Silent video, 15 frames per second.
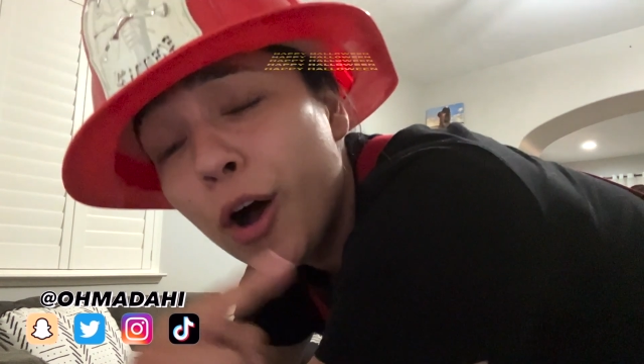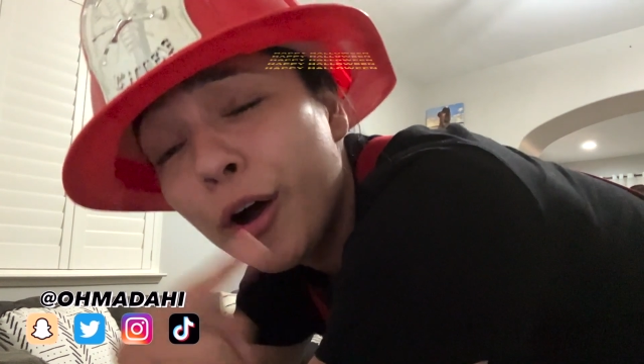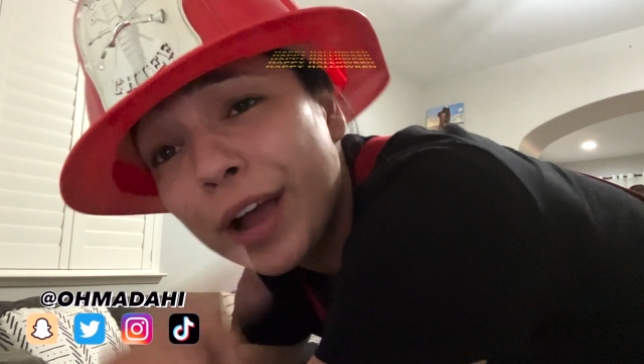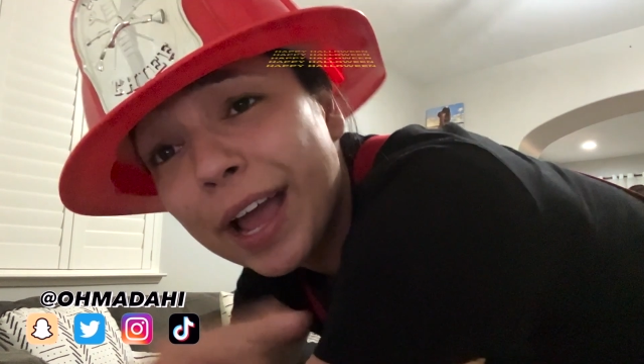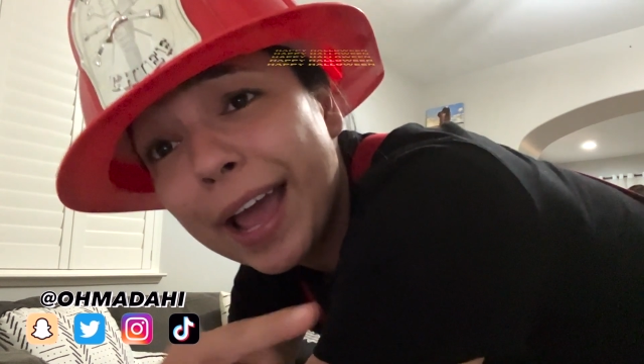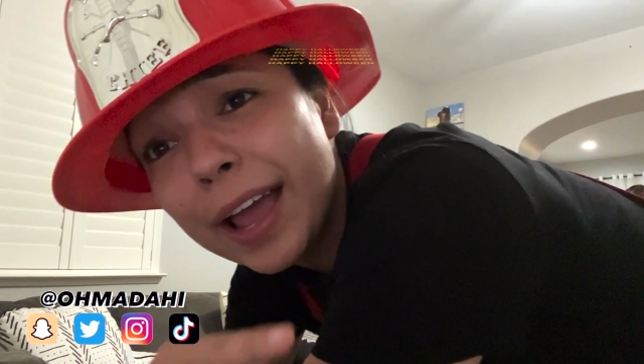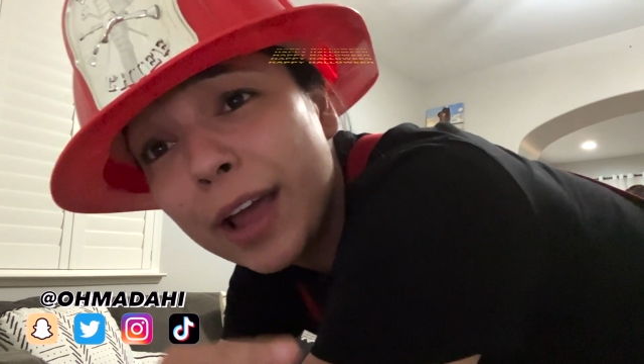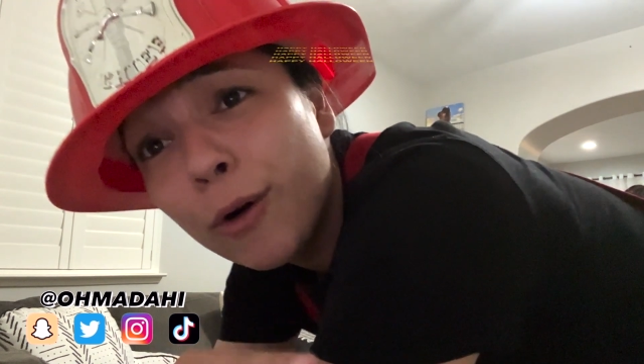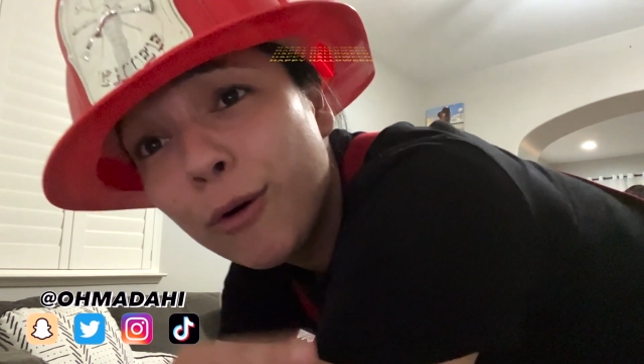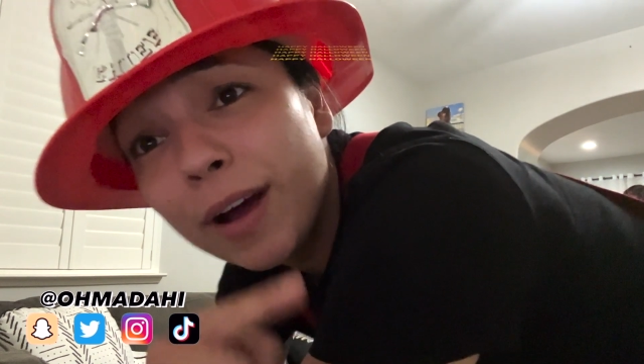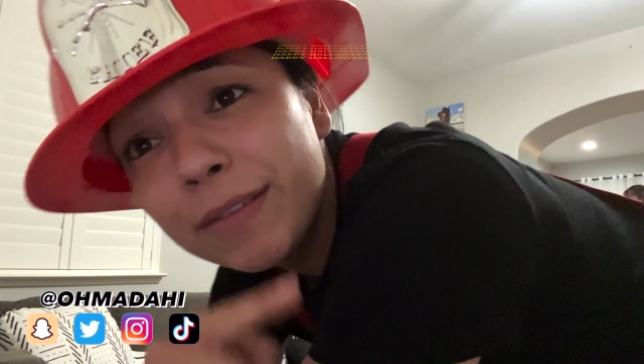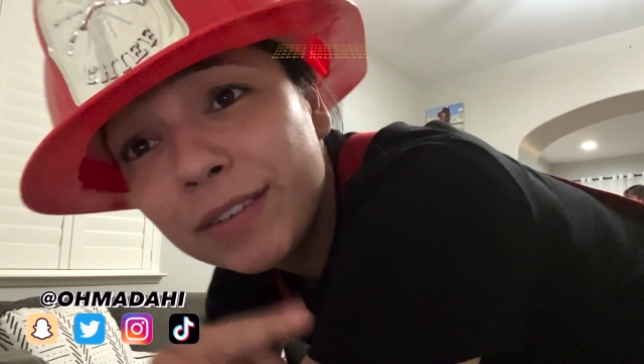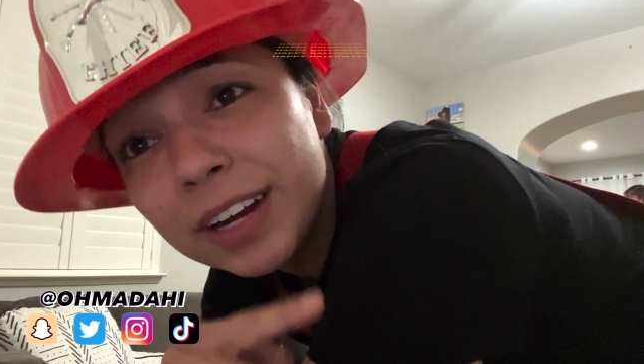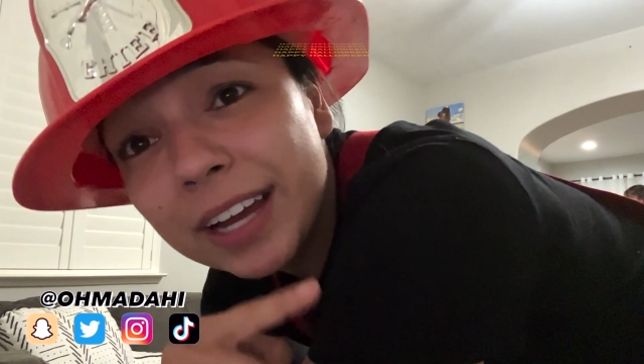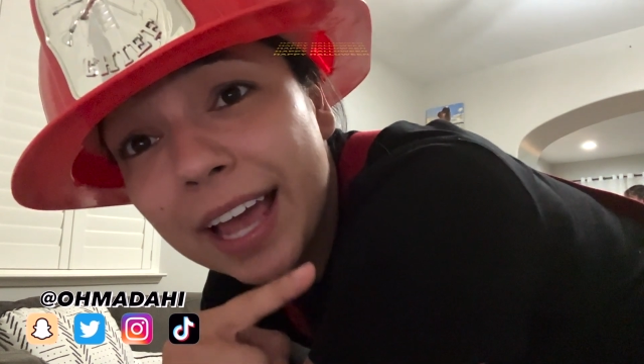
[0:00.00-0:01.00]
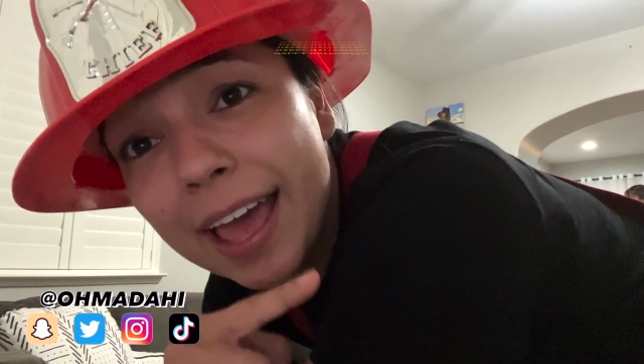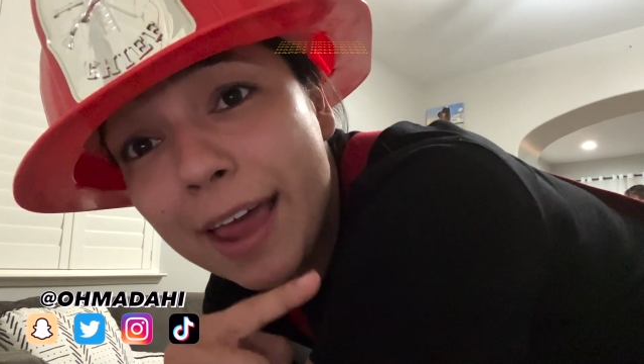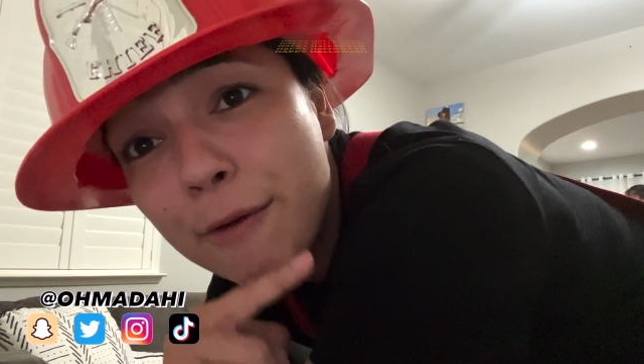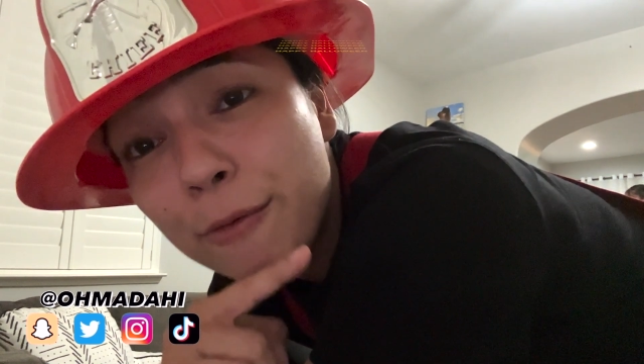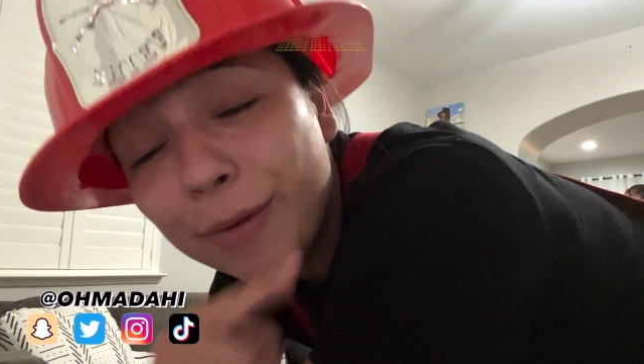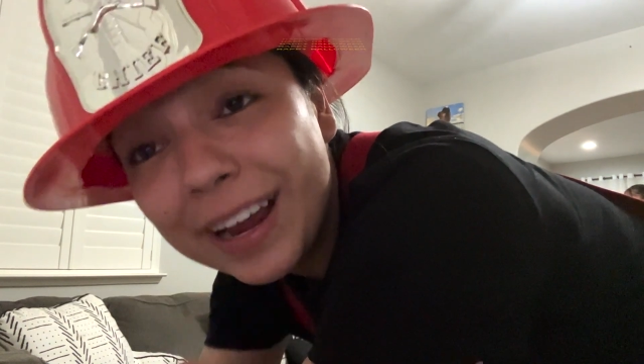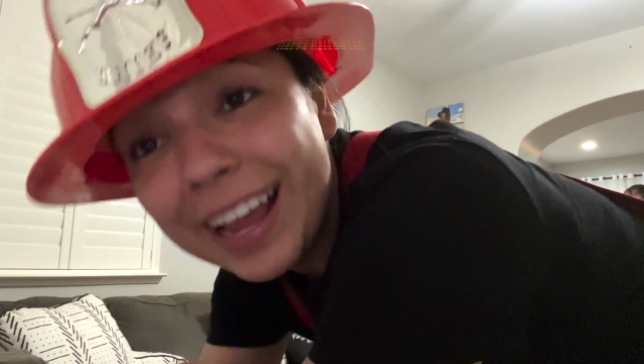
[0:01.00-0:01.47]
Okay, whoever
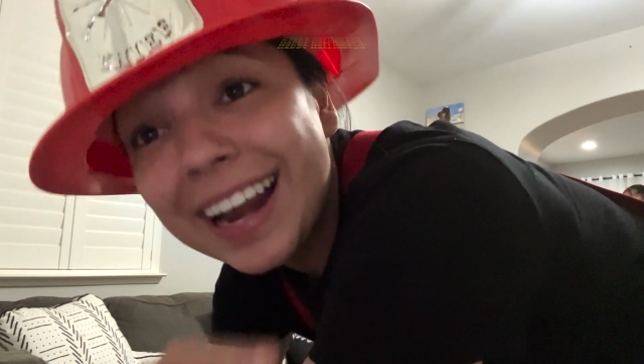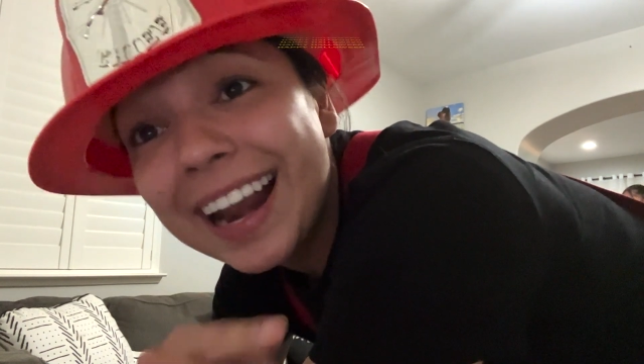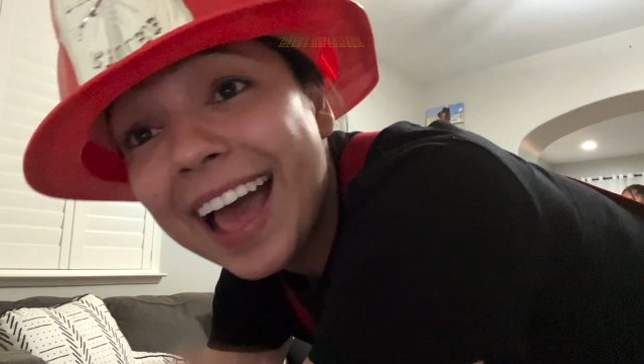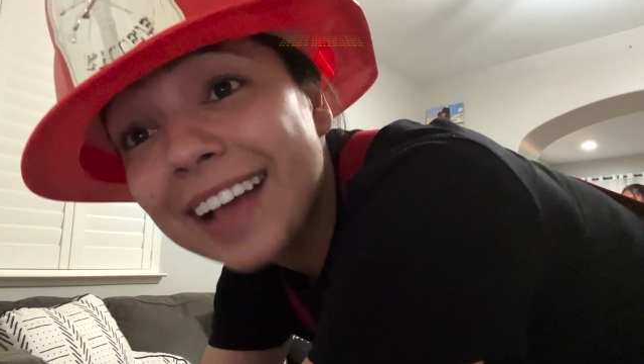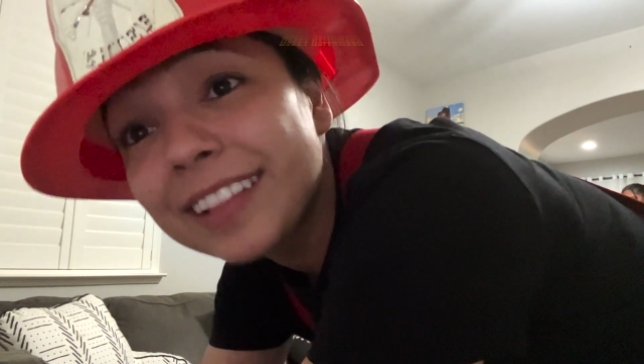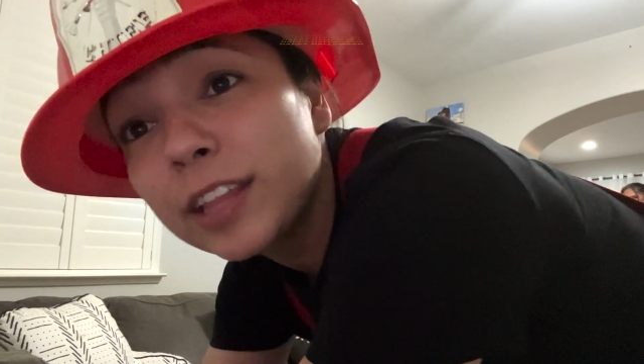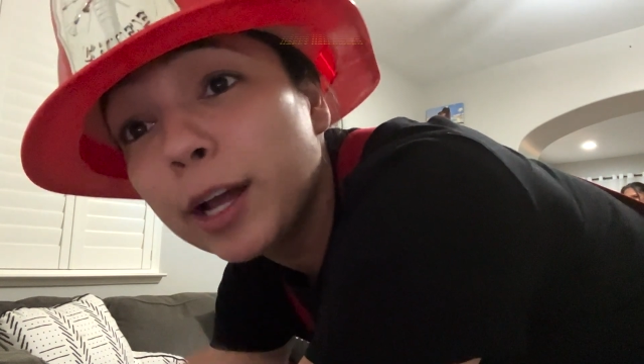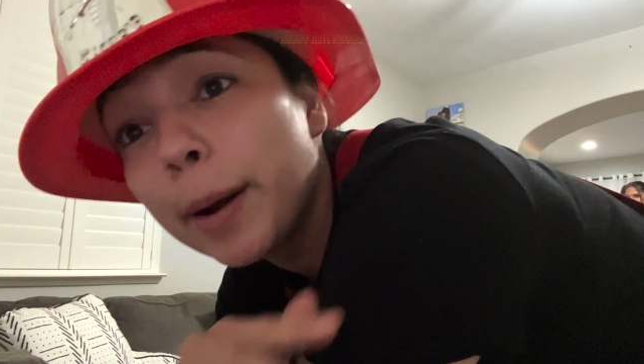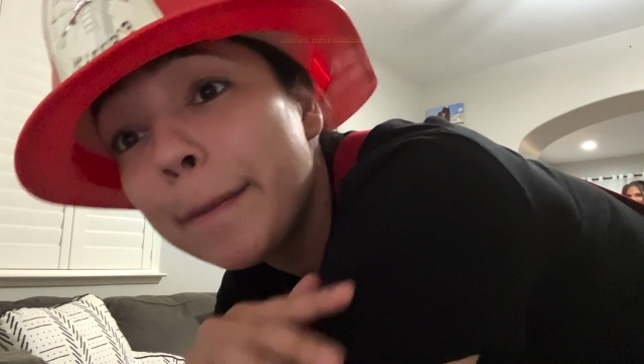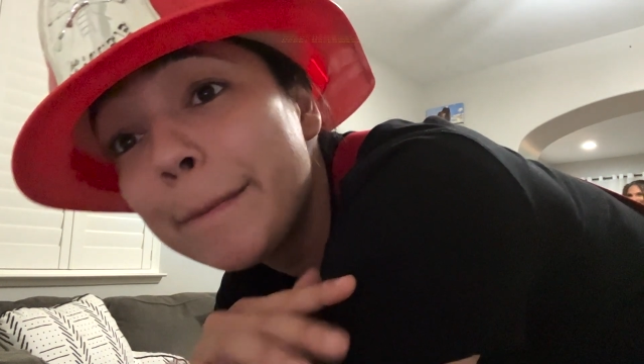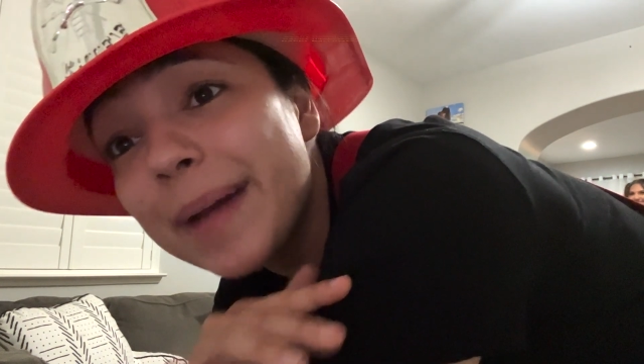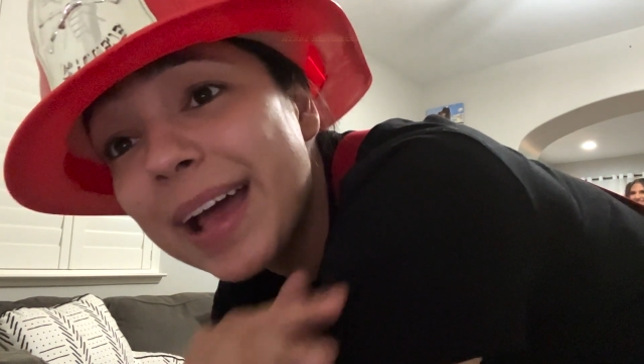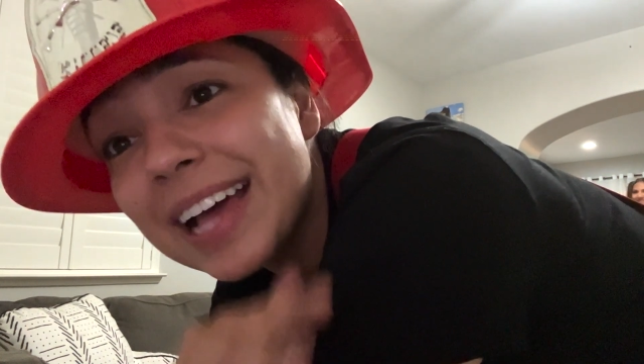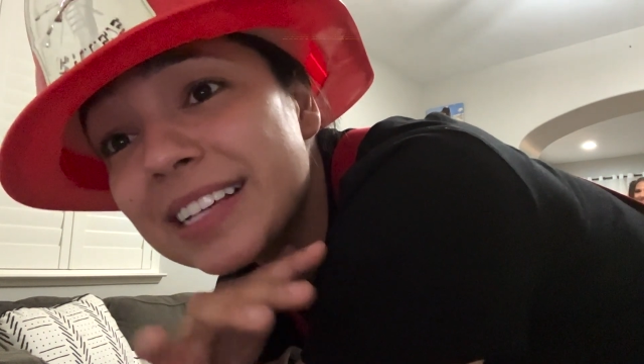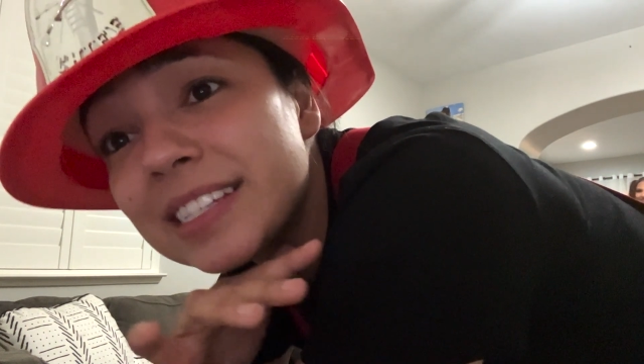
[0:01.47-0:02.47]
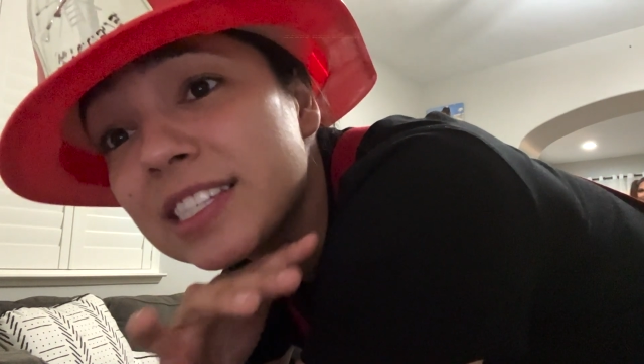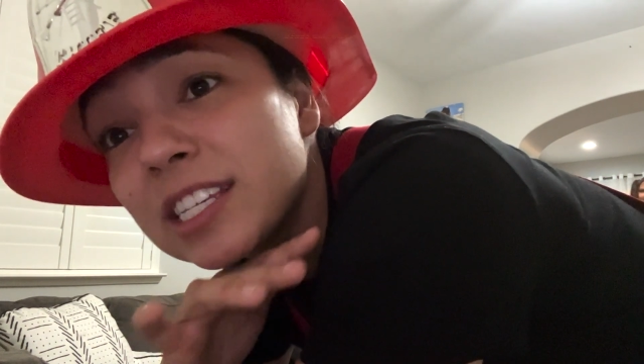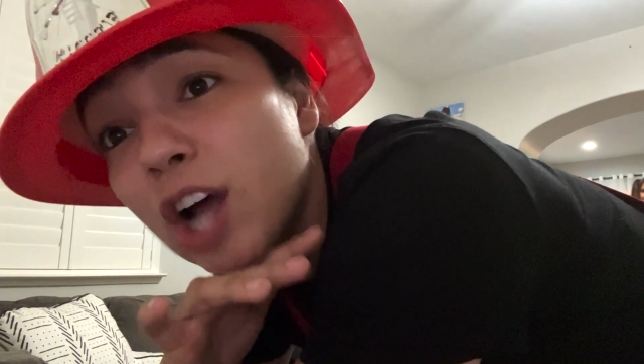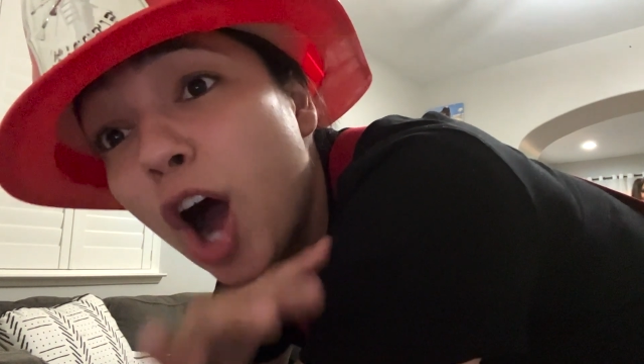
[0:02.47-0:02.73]
can reenact their best